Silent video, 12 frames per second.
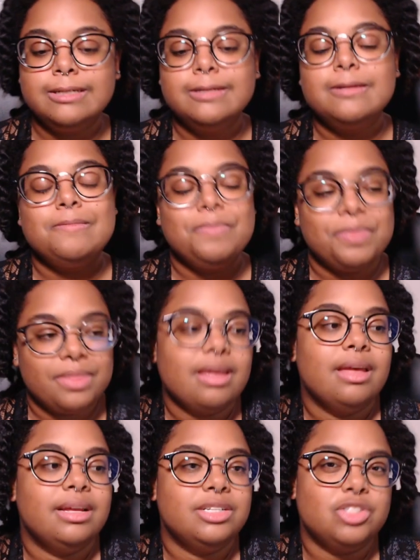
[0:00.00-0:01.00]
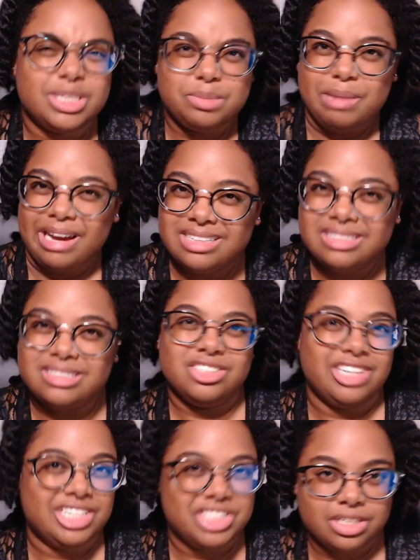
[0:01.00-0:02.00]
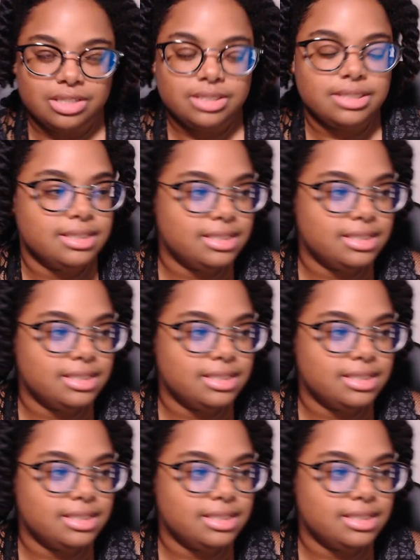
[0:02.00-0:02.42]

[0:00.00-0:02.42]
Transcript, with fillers: and dress pants, and dress shirts and